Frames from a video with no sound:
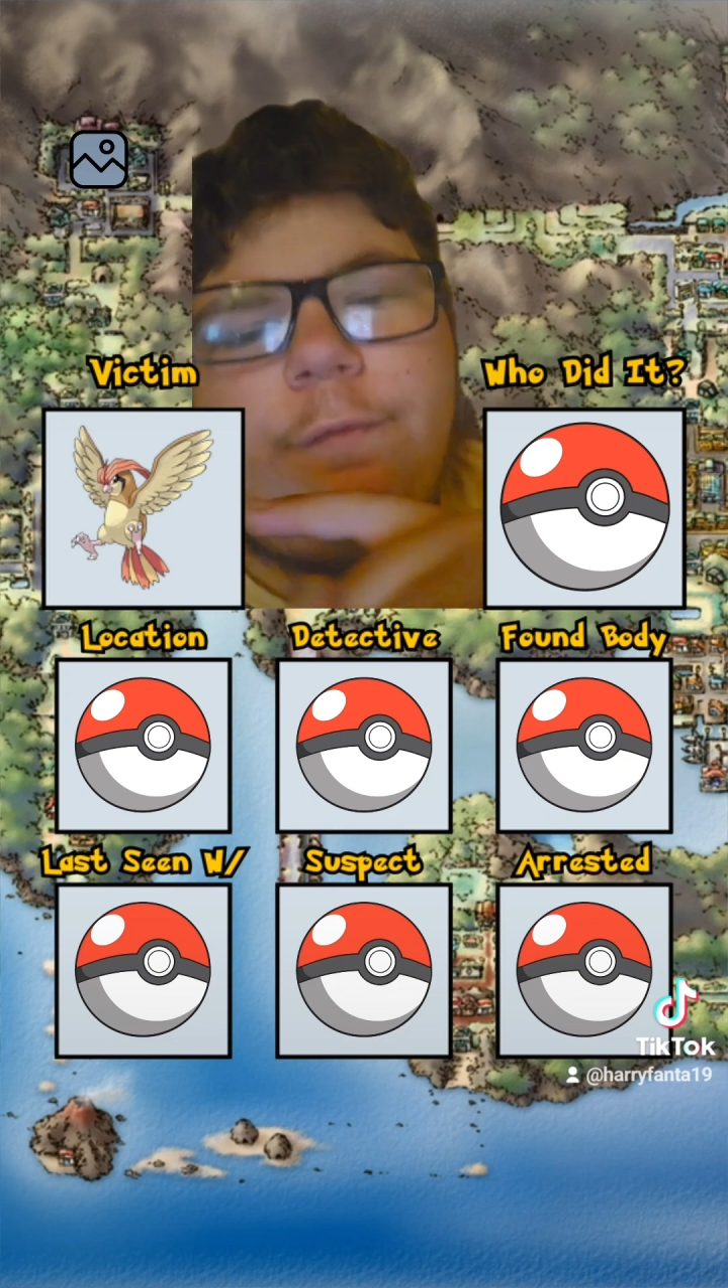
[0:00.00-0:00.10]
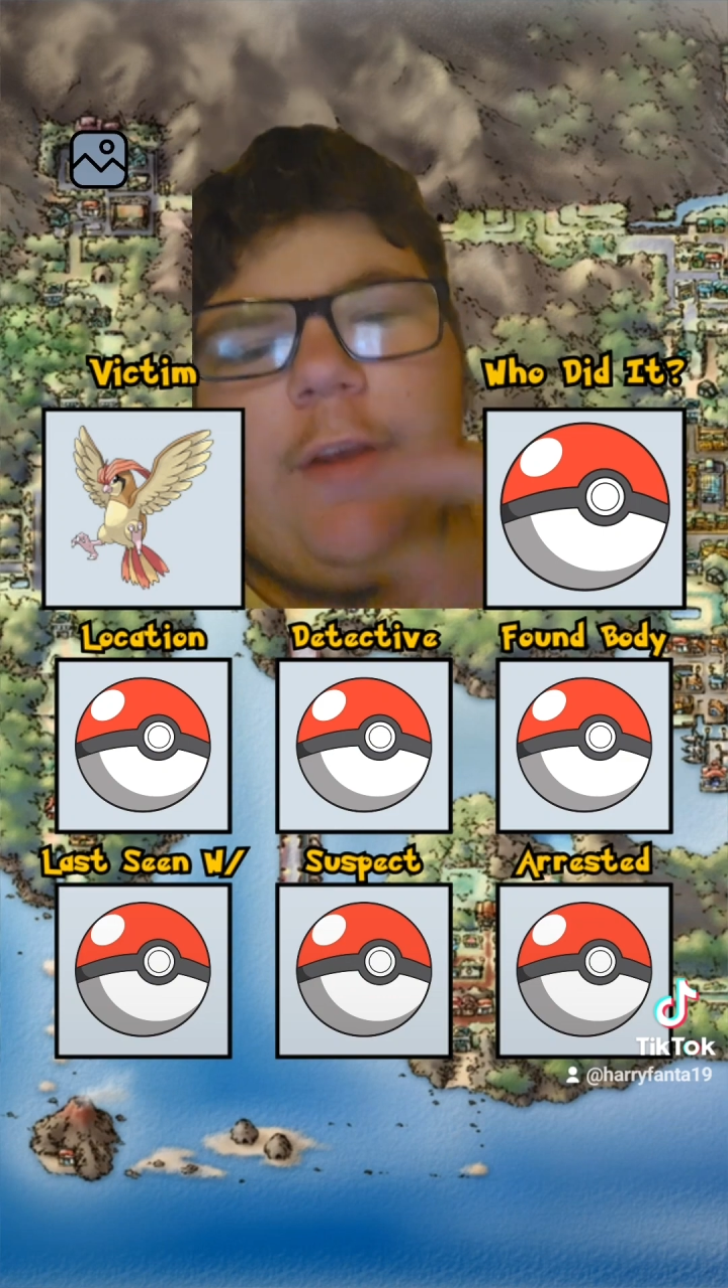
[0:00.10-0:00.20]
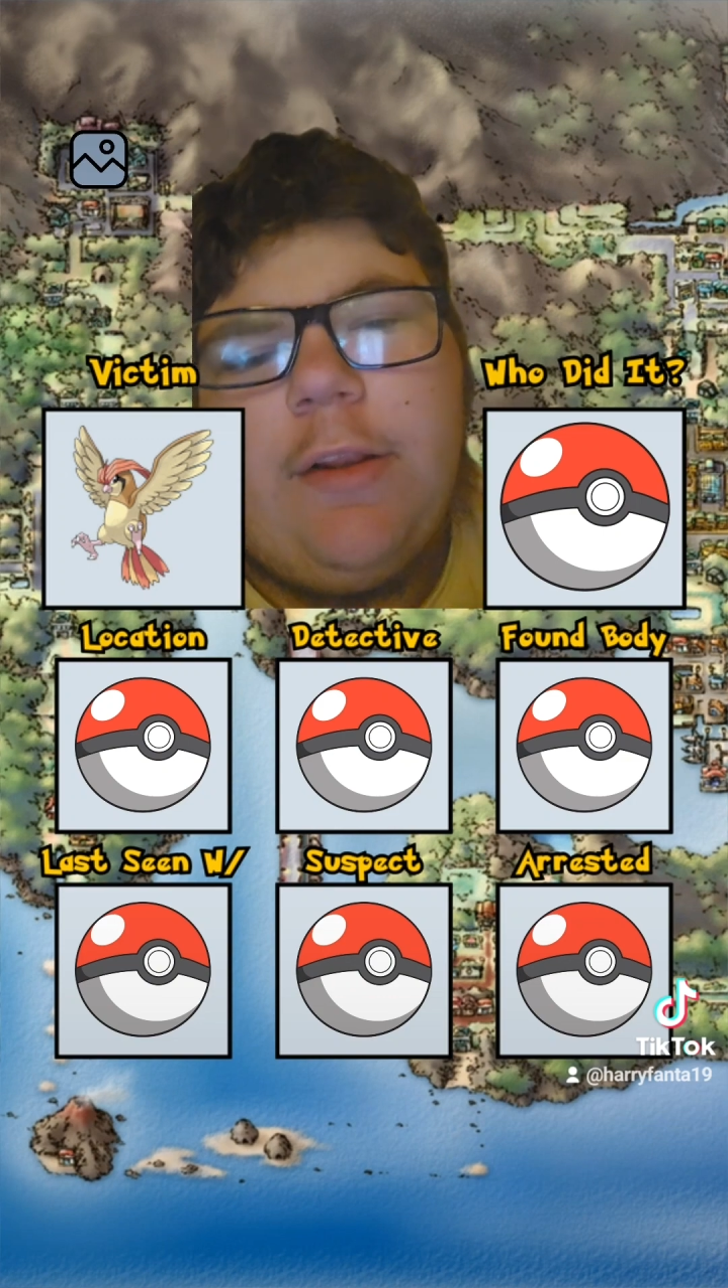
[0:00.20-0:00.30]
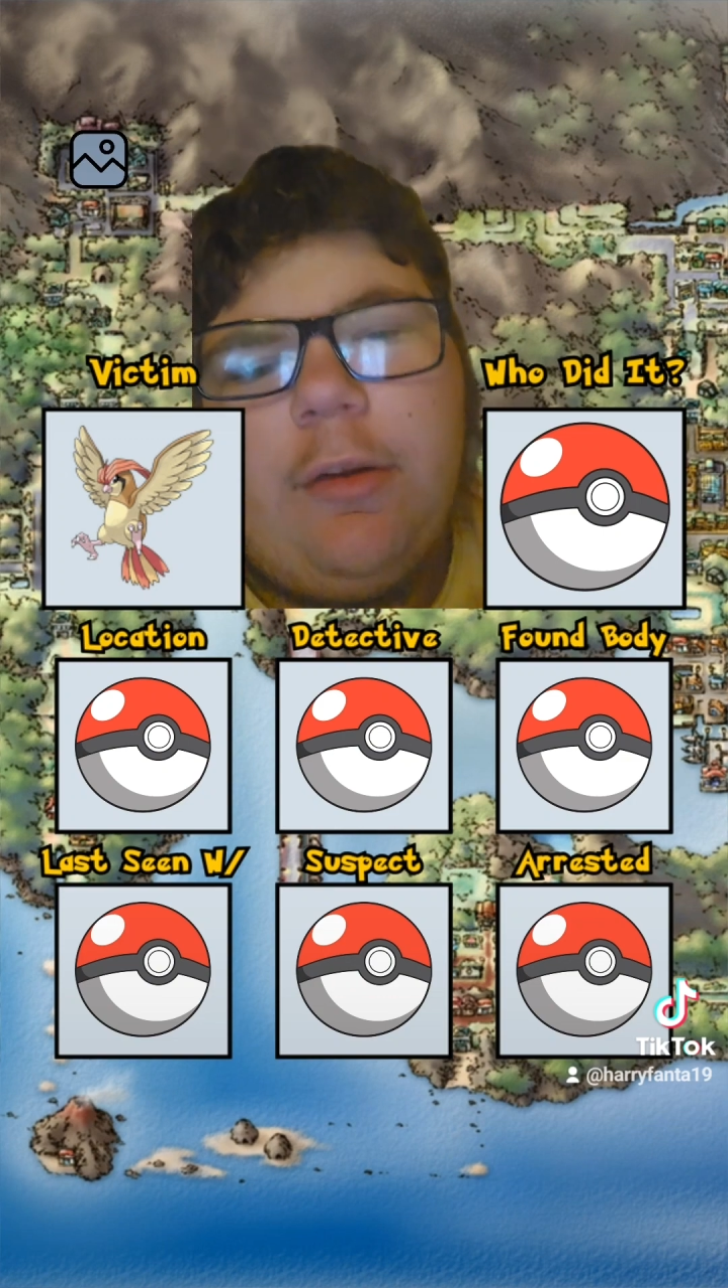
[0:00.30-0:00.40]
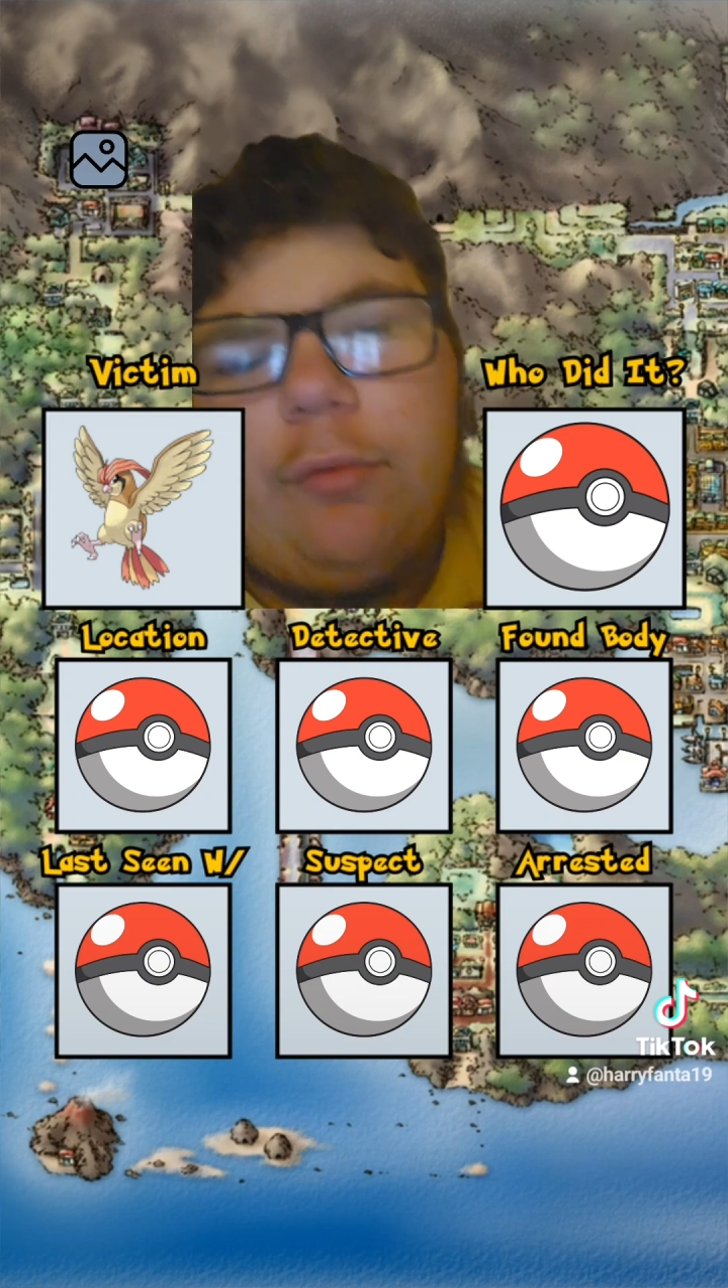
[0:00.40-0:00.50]

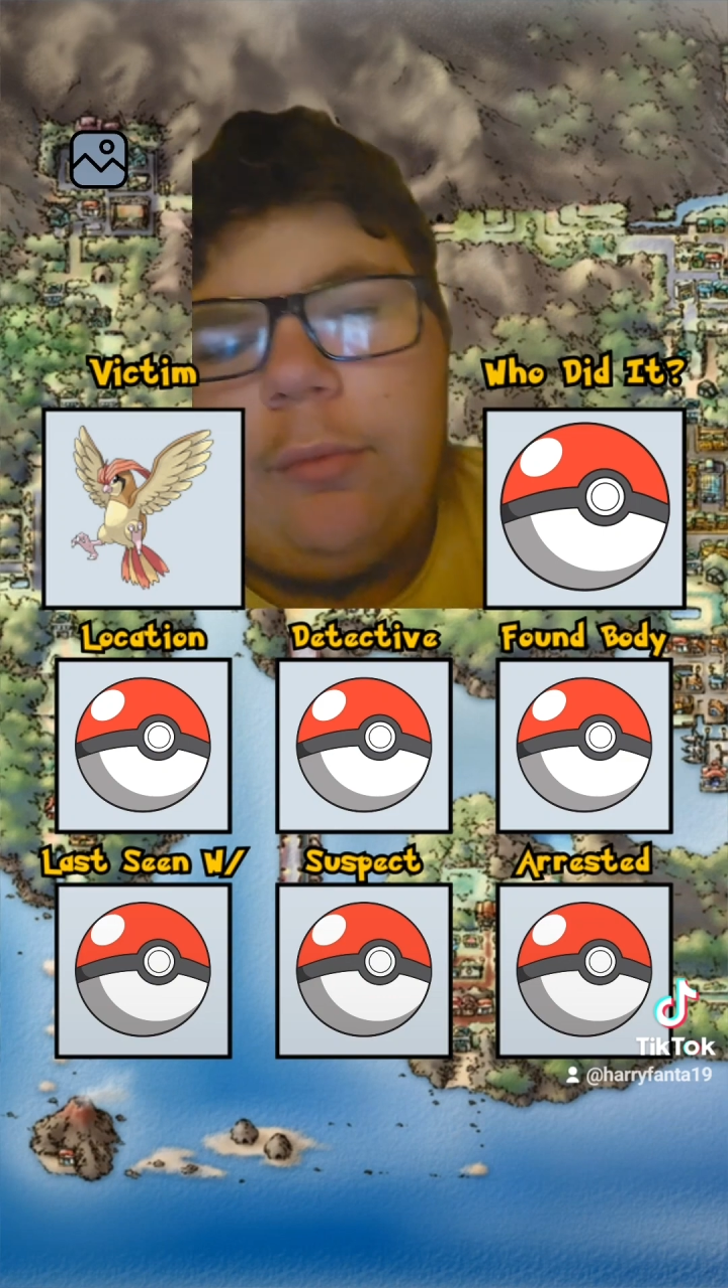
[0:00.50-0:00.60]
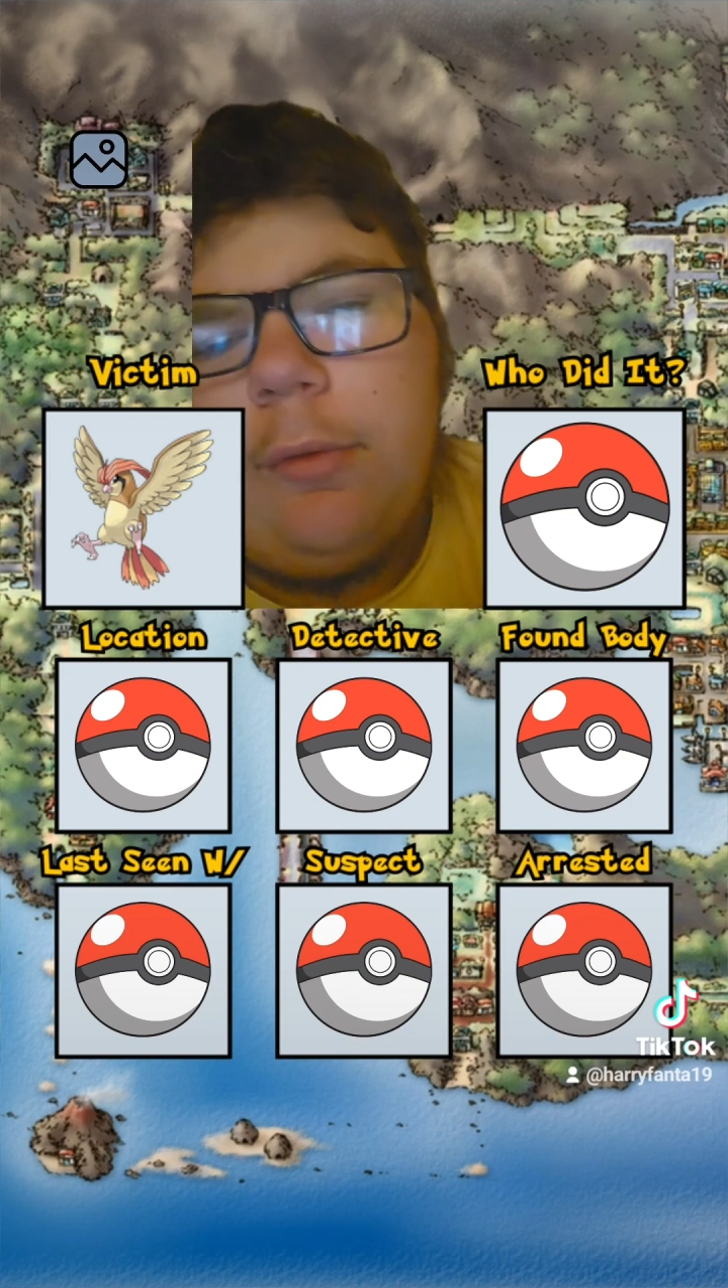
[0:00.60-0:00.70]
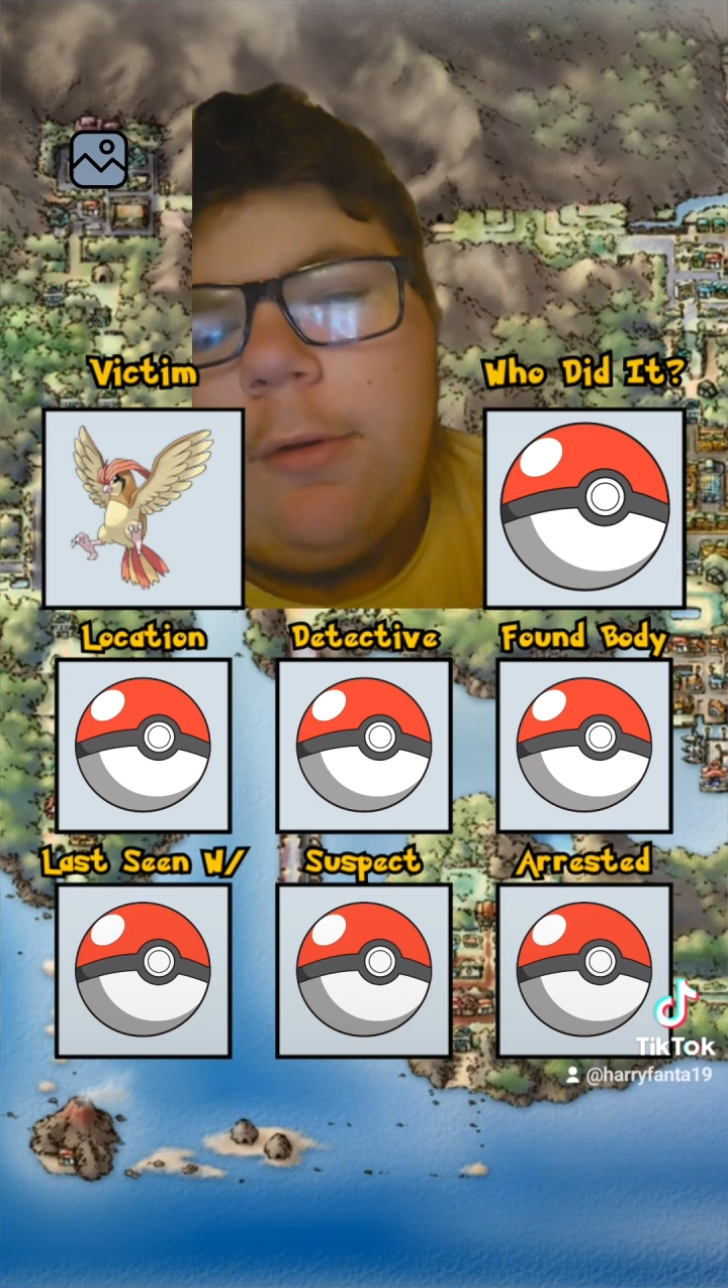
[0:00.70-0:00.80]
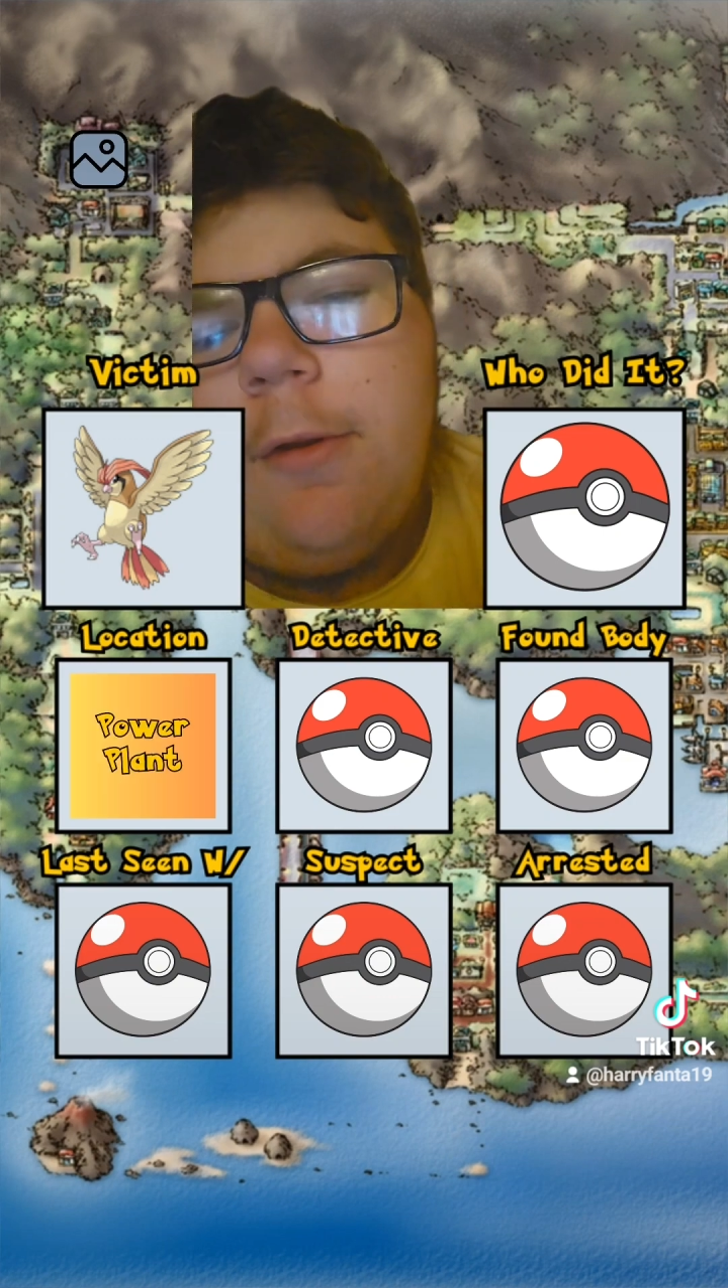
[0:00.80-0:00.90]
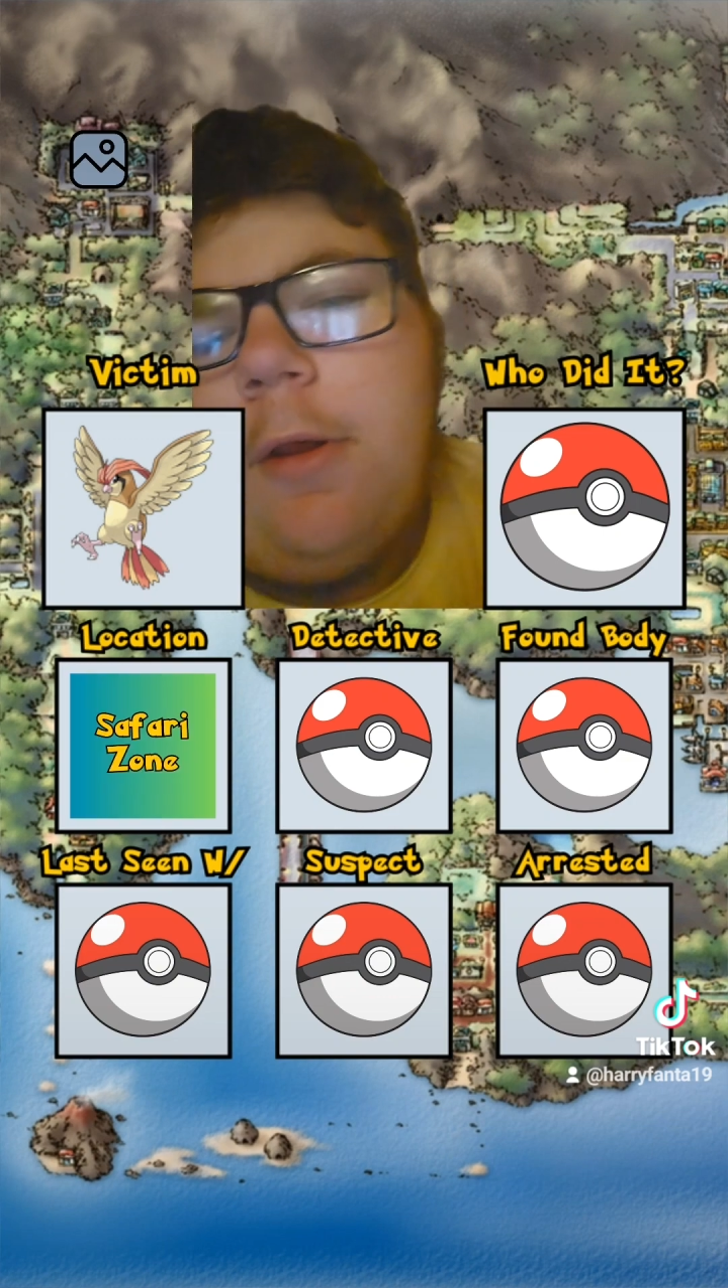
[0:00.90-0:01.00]
Phoenix one.